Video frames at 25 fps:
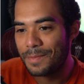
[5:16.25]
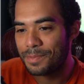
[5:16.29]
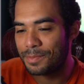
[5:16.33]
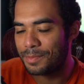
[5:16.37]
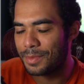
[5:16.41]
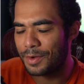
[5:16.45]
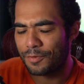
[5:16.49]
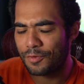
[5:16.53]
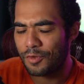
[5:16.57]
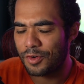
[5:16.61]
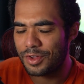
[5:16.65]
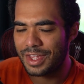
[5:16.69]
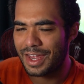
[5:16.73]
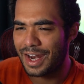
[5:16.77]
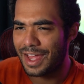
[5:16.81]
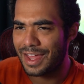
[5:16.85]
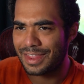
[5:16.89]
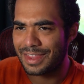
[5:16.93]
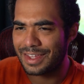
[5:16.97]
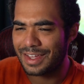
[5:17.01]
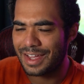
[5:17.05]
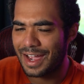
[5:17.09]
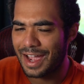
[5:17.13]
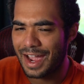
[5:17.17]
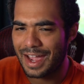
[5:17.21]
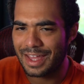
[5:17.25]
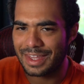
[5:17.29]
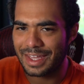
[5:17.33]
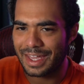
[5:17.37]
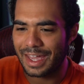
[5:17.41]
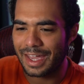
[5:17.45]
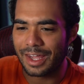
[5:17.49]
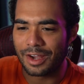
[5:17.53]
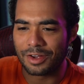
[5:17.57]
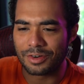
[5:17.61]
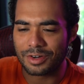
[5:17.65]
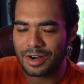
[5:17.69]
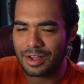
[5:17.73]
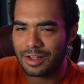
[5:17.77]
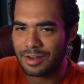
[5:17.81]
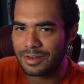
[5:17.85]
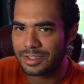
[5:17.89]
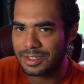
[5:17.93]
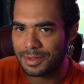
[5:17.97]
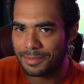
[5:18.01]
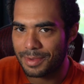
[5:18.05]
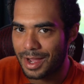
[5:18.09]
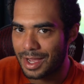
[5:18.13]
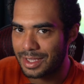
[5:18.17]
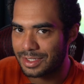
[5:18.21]
Before that, I think I had like $800
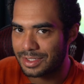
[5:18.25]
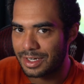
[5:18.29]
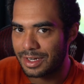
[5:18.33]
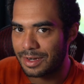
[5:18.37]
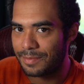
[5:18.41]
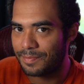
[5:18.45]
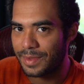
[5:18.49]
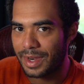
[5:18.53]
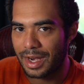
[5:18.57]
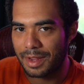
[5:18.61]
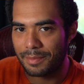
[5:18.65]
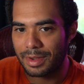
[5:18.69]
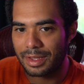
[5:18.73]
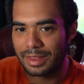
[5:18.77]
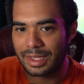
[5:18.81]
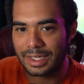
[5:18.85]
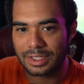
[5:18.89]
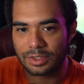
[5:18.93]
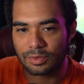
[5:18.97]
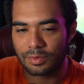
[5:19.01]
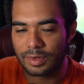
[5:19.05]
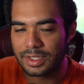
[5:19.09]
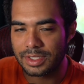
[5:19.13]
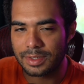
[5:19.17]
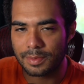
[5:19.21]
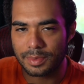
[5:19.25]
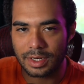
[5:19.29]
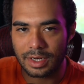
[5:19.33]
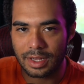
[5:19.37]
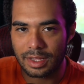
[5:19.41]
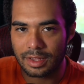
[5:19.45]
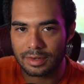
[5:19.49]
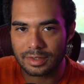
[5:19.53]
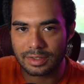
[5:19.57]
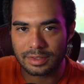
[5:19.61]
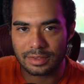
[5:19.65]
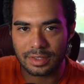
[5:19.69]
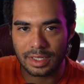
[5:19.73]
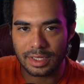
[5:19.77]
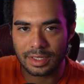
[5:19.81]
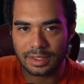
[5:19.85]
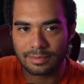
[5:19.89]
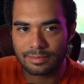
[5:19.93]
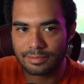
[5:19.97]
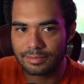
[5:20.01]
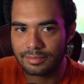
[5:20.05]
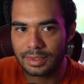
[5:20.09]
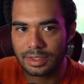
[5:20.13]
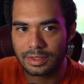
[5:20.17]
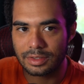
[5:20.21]
deposited and I made like 20 something dollars in like
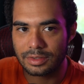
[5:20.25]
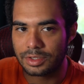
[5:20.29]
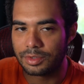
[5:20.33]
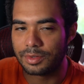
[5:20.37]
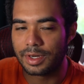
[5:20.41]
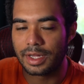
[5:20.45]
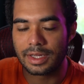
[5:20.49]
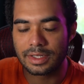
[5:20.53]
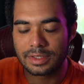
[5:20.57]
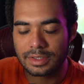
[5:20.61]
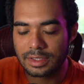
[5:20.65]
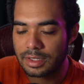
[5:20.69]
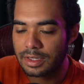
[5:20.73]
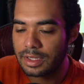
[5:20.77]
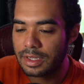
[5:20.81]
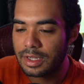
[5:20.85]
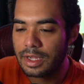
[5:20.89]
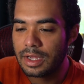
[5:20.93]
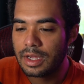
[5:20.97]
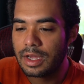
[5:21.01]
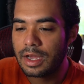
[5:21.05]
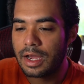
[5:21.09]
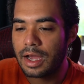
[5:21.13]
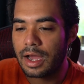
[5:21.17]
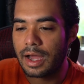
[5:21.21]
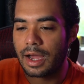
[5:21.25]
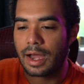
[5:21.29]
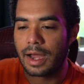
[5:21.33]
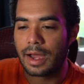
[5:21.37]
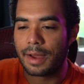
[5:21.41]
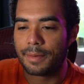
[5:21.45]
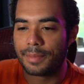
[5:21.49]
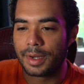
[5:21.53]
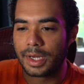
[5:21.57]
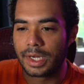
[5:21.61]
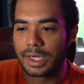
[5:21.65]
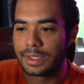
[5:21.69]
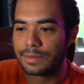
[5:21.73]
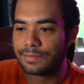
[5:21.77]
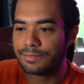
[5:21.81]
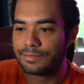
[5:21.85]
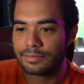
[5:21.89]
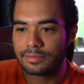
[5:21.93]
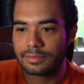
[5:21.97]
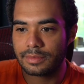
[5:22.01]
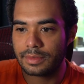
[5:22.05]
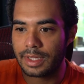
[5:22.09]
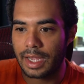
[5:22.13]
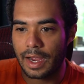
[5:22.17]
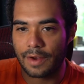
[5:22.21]
2 days. But
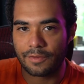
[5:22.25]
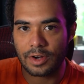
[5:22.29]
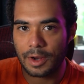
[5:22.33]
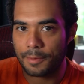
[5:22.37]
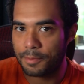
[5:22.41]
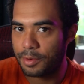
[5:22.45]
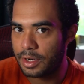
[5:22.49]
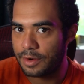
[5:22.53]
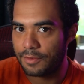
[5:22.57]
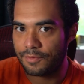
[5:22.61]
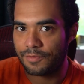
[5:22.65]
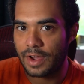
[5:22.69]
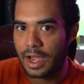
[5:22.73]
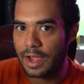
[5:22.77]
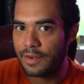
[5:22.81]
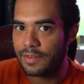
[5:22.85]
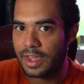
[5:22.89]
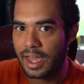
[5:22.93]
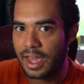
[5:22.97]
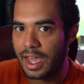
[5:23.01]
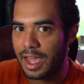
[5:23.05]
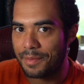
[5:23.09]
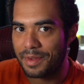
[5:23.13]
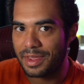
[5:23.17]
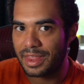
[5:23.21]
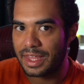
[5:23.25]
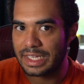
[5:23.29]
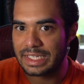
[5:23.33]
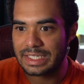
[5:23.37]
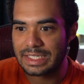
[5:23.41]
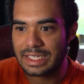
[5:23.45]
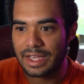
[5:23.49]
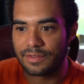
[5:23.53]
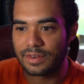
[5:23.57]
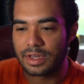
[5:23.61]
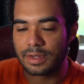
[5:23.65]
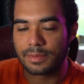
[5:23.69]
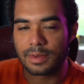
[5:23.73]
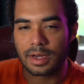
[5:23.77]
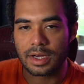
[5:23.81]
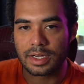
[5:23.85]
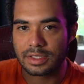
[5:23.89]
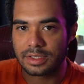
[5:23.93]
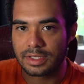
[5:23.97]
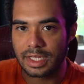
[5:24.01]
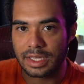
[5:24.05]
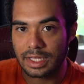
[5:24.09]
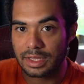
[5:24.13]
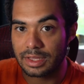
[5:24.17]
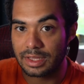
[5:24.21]
after I put in 5K, I made like 70 bucks
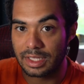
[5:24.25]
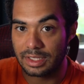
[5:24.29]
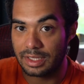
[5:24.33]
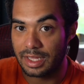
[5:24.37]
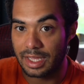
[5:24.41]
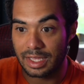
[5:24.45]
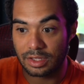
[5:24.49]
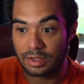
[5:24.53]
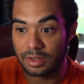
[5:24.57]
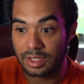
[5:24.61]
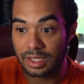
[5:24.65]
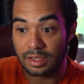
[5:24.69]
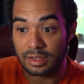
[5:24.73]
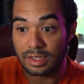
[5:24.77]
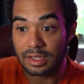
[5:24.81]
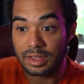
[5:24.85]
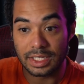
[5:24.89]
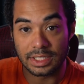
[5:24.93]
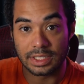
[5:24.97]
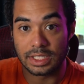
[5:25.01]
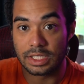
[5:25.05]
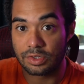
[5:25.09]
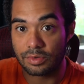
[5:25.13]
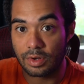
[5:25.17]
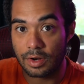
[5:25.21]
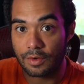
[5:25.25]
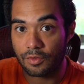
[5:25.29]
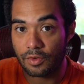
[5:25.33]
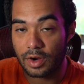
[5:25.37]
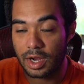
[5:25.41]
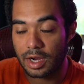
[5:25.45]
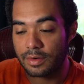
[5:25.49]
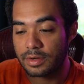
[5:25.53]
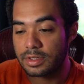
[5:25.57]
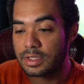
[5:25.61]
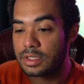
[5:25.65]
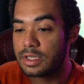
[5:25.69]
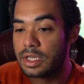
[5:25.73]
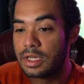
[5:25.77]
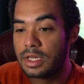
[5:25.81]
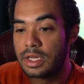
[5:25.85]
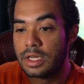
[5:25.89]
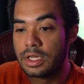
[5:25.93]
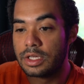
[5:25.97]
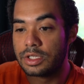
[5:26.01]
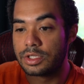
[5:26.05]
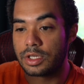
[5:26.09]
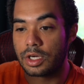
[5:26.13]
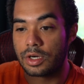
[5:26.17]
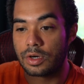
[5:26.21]
in like literally less than 24 hours.
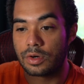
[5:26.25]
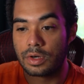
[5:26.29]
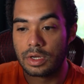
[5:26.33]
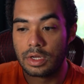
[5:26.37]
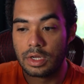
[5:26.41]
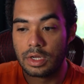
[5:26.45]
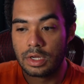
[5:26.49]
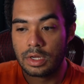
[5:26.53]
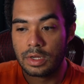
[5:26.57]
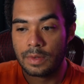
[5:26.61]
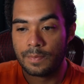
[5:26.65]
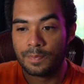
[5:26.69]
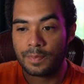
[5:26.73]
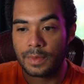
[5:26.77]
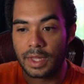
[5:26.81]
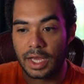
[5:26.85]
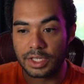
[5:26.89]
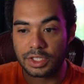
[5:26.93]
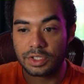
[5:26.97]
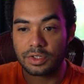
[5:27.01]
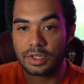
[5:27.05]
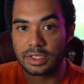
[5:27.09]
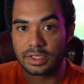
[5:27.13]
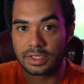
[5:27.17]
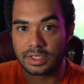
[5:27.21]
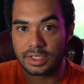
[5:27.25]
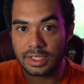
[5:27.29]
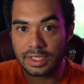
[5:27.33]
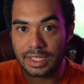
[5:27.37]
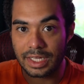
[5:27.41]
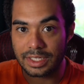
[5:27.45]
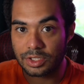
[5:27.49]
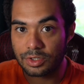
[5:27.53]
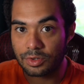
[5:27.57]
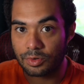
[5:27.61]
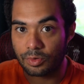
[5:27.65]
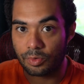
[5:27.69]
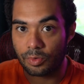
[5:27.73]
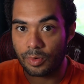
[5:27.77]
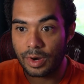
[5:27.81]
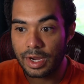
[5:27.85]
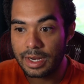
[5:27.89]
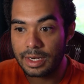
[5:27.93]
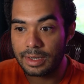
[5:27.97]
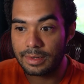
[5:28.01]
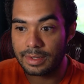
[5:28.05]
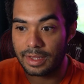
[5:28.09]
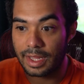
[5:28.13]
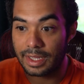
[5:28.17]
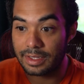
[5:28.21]
So as you can see, that's quite,
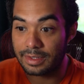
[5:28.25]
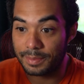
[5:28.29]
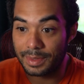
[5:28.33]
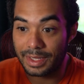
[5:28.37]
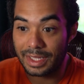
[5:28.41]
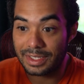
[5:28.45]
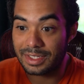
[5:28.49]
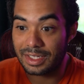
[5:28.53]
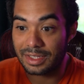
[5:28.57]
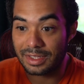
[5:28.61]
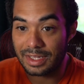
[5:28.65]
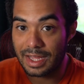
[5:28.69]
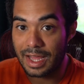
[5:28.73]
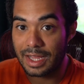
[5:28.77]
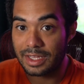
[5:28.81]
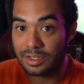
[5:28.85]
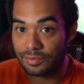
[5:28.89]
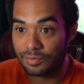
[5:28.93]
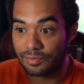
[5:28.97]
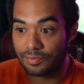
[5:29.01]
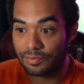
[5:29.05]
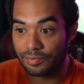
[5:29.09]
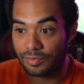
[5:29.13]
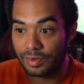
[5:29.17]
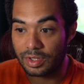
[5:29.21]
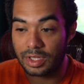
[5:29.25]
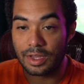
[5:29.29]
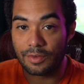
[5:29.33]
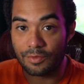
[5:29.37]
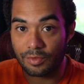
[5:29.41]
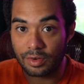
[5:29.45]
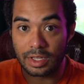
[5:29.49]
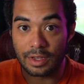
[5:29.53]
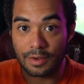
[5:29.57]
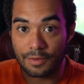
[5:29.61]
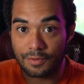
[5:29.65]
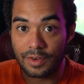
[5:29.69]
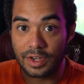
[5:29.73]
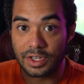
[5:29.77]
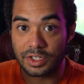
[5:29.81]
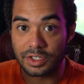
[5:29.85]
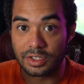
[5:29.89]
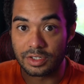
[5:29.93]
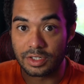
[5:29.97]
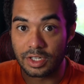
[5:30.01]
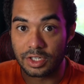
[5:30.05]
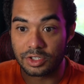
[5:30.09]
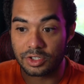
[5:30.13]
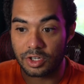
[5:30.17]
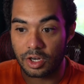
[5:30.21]
I mean, that's a lot. That's really, really
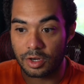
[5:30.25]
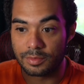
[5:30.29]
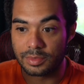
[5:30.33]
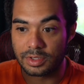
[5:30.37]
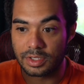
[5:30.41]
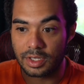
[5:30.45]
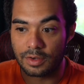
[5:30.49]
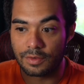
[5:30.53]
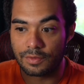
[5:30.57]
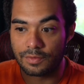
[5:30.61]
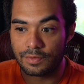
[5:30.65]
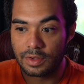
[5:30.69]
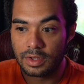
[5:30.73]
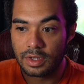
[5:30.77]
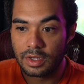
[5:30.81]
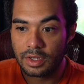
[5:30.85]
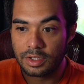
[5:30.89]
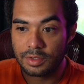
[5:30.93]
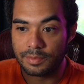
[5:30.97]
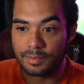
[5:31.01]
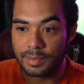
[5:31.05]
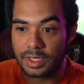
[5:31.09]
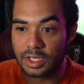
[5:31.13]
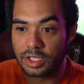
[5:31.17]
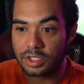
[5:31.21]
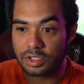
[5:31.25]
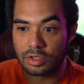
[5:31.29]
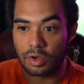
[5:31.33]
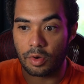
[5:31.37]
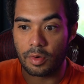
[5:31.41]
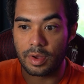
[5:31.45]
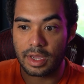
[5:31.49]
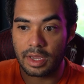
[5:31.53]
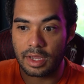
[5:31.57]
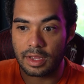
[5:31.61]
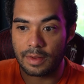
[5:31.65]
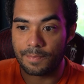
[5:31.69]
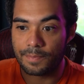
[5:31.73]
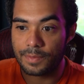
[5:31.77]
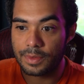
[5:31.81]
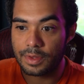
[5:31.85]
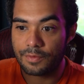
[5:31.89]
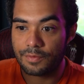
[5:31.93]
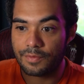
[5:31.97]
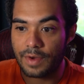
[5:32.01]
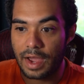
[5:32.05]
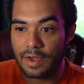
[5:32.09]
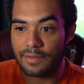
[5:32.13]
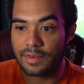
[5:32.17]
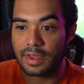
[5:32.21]
efficient in terms of me just throwing in
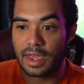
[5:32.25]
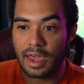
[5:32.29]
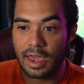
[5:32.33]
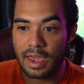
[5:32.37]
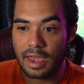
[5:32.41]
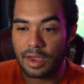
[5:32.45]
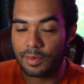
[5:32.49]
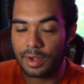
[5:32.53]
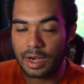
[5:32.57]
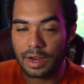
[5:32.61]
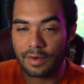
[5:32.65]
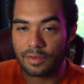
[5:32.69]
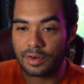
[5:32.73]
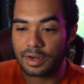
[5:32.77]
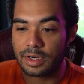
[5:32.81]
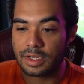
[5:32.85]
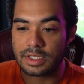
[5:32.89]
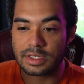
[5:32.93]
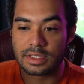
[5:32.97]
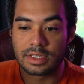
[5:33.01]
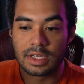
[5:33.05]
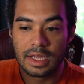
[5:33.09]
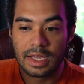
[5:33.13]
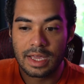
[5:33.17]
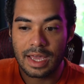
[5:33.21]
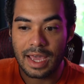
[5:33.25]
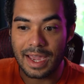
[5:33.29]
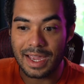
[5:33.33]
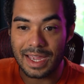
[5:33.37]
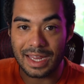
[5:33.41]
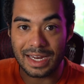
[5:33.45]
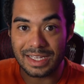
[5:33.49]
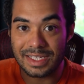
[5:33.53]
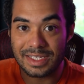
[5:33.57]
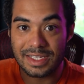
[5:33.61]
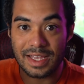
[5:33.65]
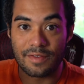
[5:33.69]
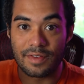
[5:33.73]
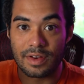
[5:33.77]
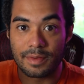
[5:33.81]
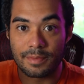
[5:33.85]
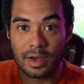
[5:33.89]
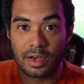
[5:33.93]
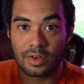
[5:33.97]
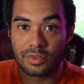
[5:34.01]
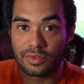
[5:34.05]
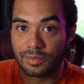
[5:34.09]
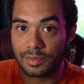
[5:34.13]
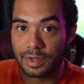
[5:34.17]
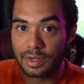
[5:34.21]
5K, whatever it is, and getting 70
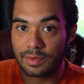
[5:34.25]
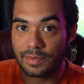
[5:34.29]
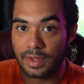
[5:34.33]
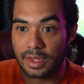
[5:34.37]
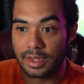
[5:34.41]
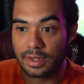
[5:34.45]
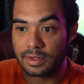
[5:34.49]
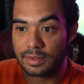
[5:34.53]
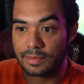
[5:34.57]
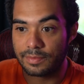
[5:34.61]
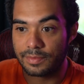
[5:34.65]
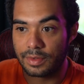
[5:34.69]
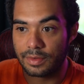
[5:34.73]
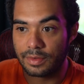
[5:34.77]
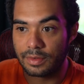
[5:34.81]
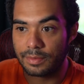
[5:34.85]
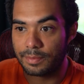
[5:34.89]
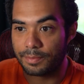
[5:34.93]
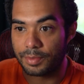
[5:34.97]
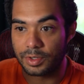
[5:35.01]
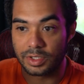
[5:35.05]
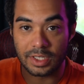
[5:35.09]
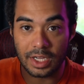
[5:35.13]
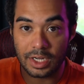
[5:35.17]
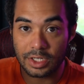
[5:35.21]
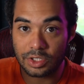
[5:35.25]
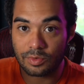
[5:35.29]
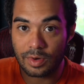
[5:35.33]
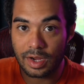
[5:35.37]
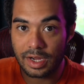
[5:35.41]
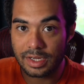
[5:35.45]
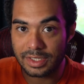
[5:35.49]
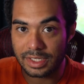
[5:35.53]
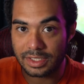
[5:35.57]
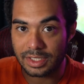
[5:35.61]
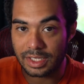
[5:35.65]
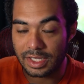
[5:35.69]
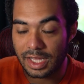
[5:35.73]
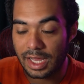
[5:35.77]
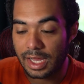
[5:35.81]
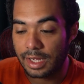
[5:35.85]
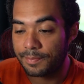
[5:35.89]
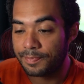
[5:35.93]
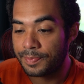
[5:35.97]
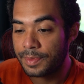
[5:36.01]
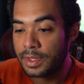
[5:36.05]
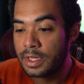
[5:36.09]
bucks from it. Like percentage wise, that's a lot.